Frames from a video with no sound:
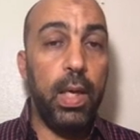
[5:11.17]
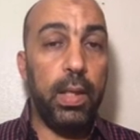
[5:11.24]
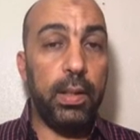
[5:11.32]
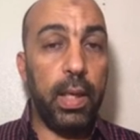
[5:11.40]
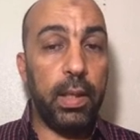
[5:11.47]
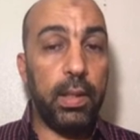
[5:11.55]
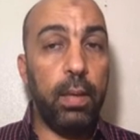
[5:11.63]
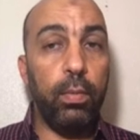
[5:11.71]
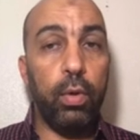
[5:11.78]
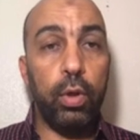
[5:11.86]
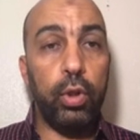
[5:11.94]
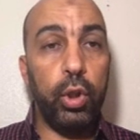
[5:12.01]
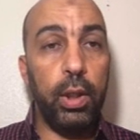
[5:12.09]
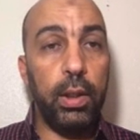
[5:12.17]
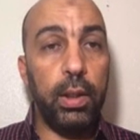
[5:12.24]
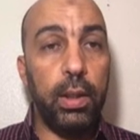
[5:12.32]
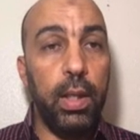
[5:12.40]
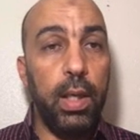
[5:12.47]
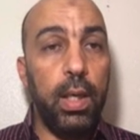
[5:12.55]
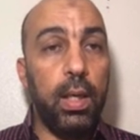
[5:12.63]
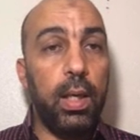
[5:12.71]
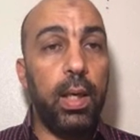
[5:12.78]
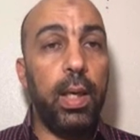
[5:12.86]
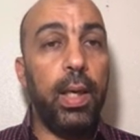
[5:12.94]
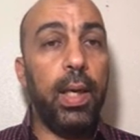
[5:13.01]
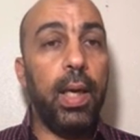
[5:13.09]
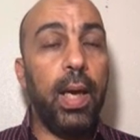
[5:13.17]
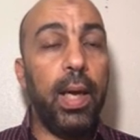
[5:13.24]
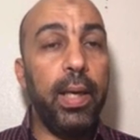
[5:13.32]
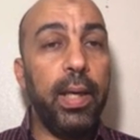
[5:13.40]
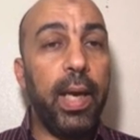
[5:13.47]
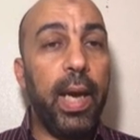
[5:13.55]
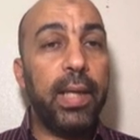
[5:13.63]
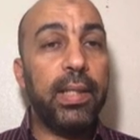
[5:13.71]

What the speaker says: The exam worksheet like a